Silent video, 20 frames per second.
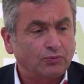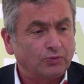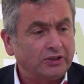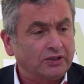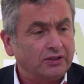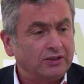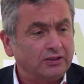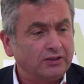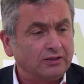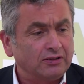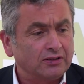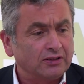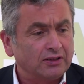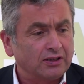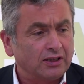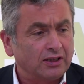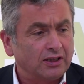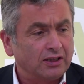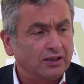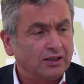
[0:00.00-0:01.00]

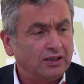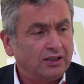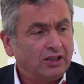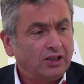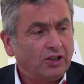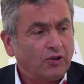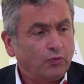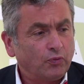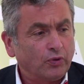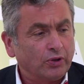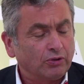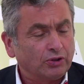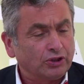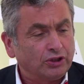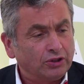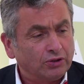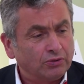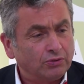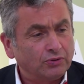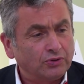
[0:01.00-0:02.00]
we'll
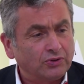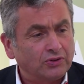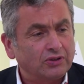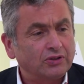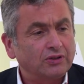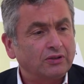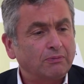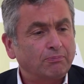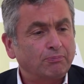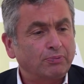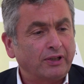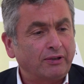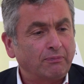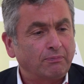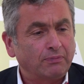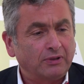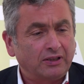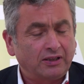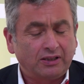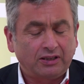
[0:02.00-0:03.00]
use
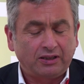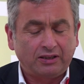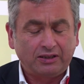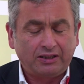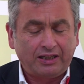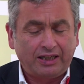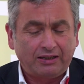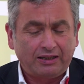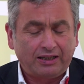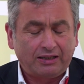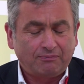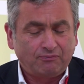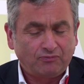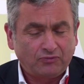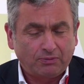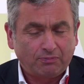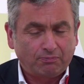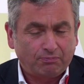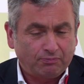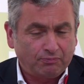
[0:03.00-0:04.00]

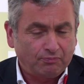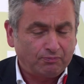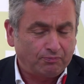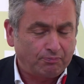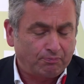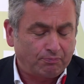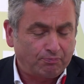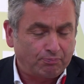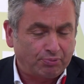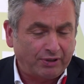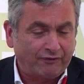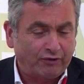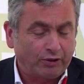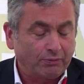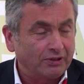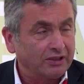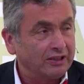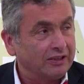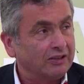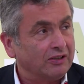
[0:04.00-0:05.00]

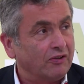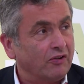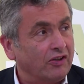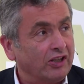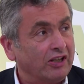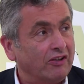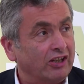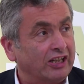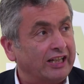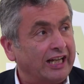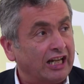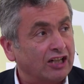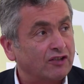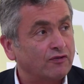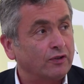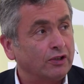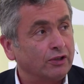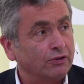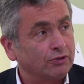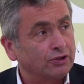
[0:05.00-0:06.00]
preferably the cash
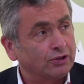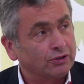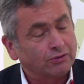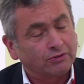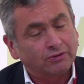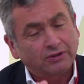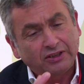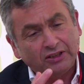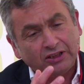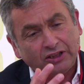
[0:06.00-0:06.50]
flow to